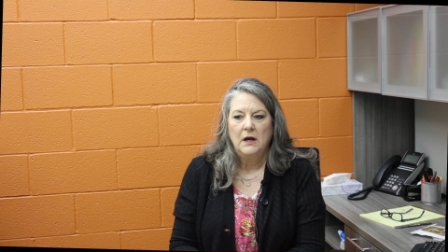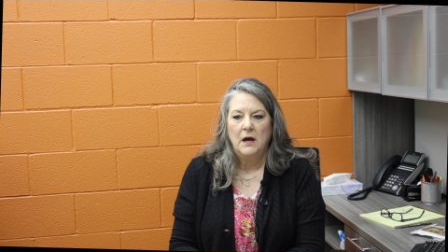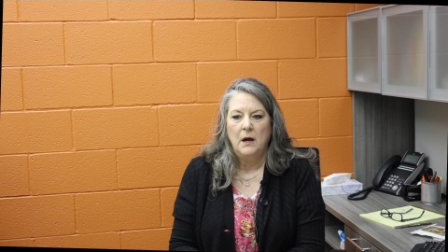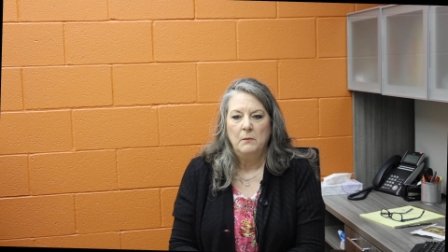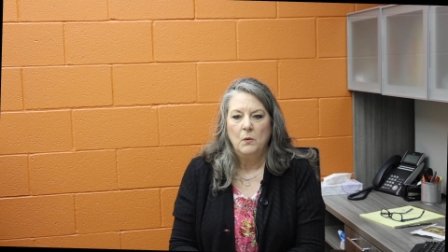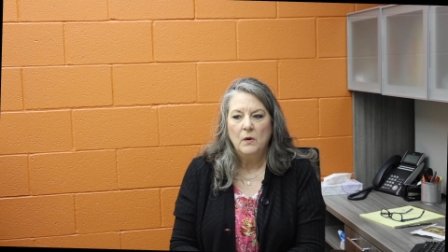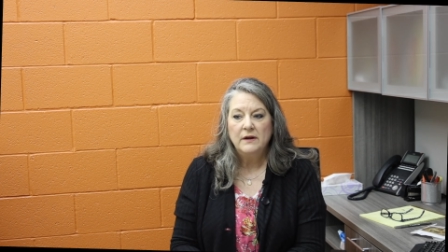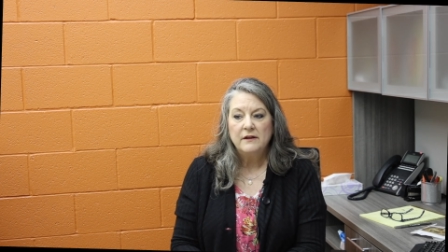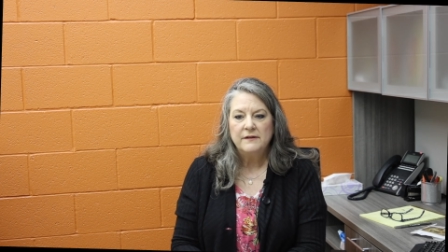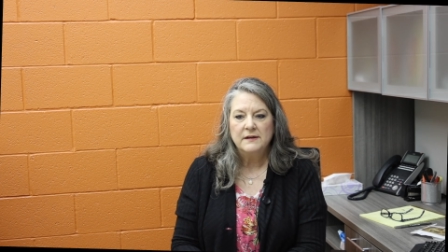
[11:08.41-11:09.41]

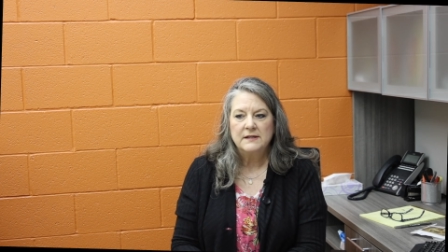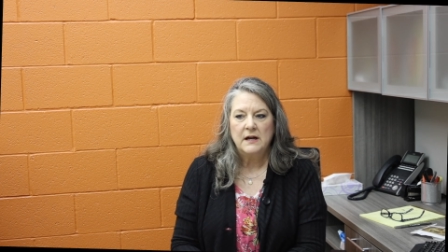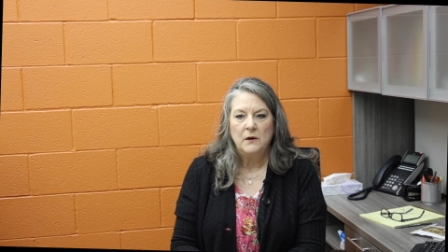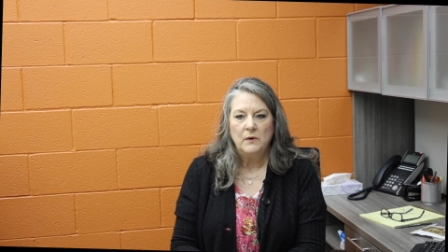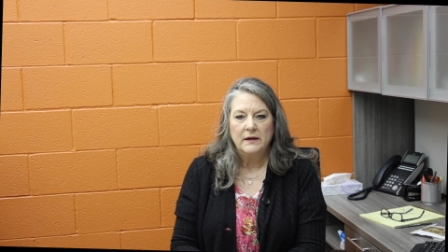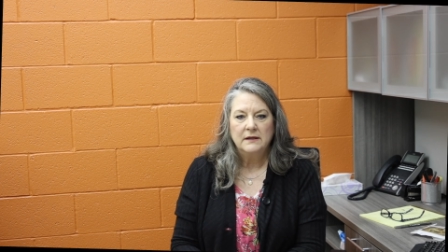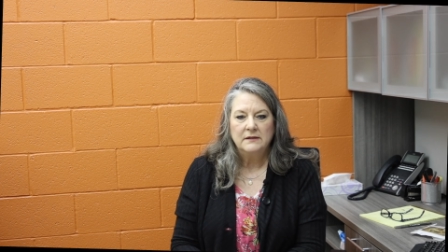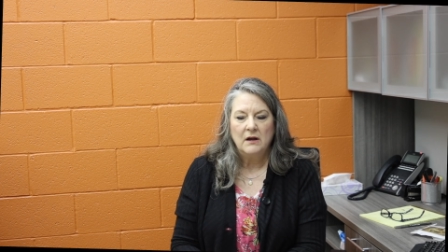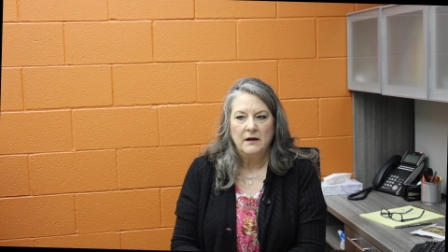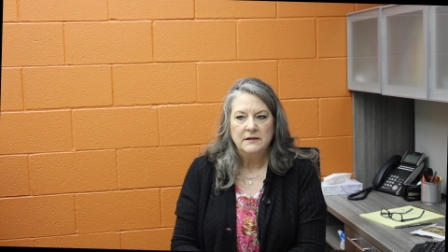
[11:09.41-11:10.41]
One of the things that I
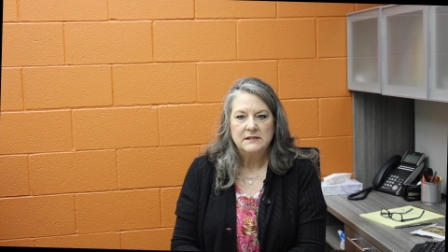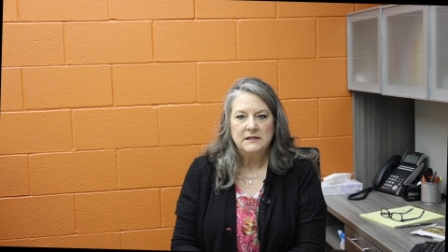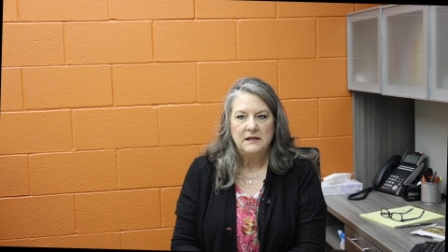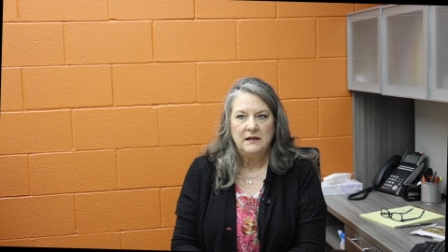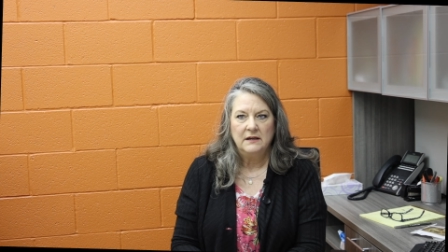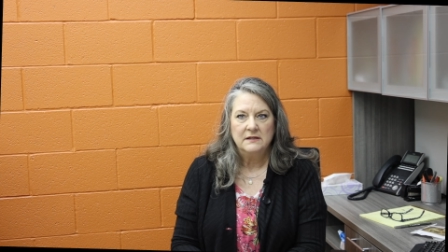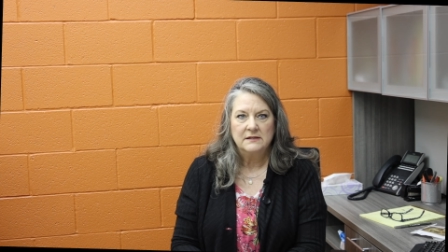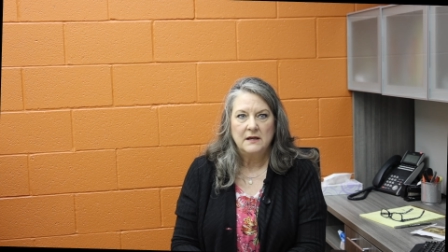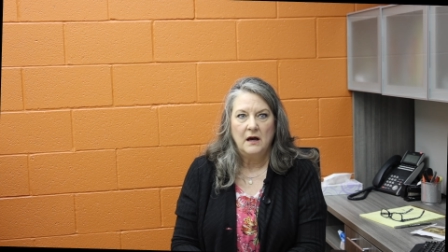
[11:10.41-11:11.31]
recognized is